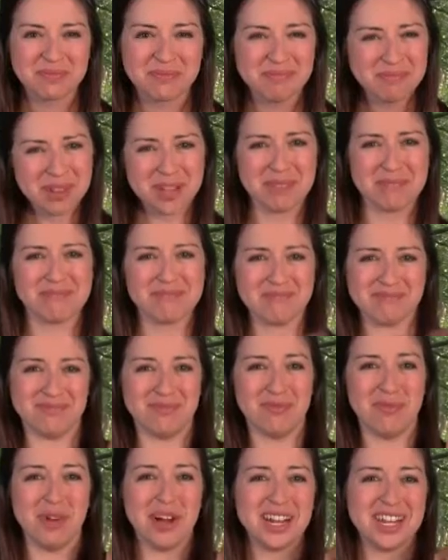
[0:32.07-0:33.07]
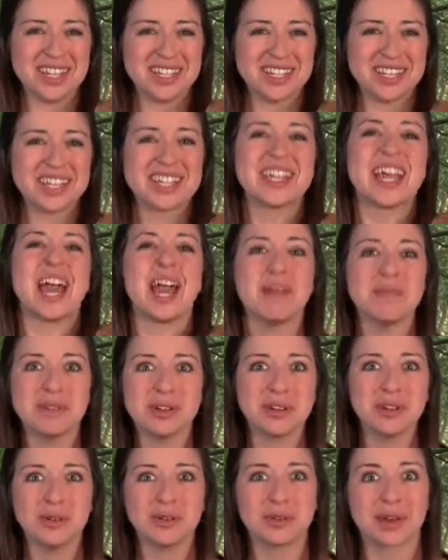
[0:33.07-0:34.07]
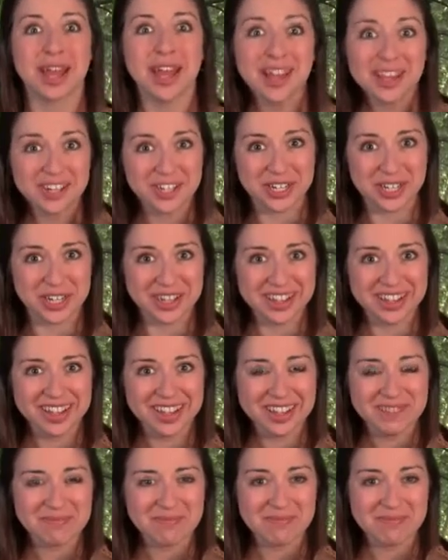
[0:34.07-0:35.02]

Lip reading: But what is a chemical reaction?